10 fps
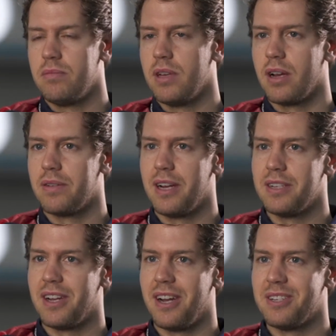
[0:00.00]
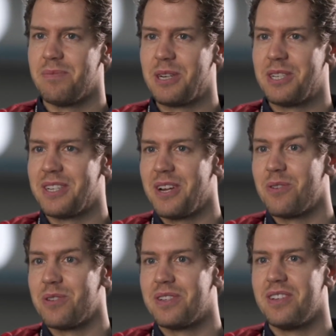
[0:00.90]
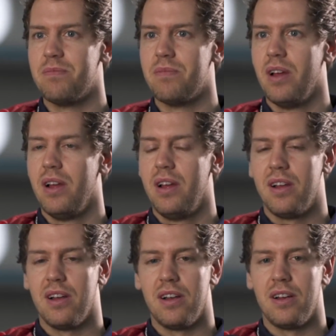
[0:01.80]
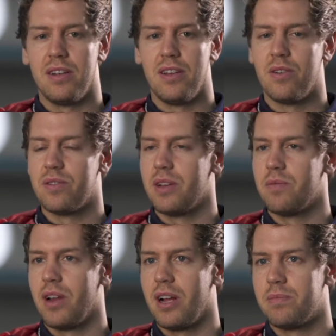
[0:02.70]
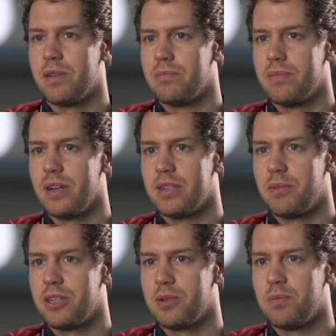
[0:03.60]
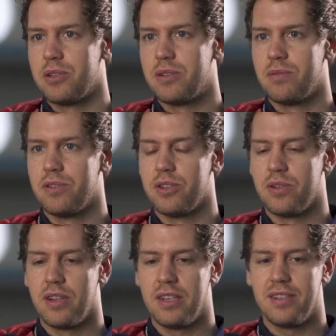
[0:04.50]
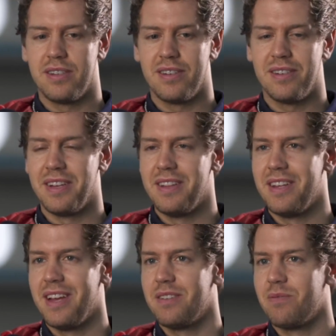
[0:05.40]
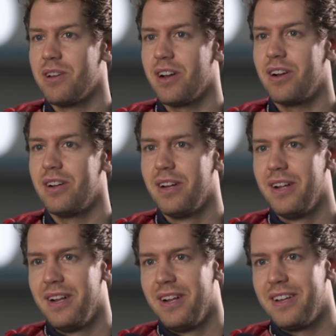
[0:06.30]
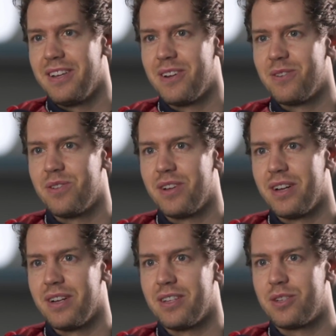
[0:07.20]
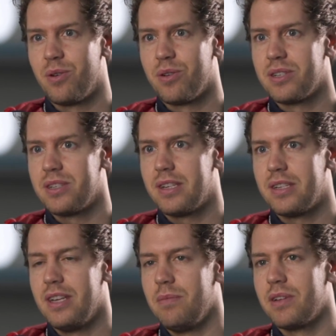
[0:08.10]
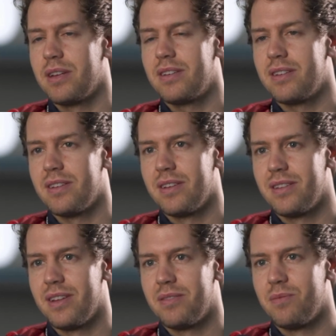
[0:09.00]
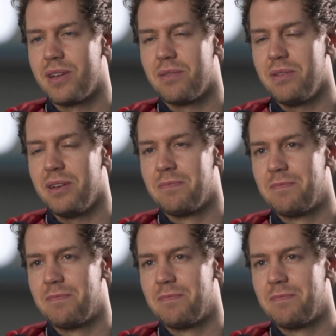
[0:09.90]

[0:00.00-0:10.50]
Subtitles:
yeah, as much as I know the team, you know, they will help him as much as possible, so that in the end we are, you know, the strongest team that we can be.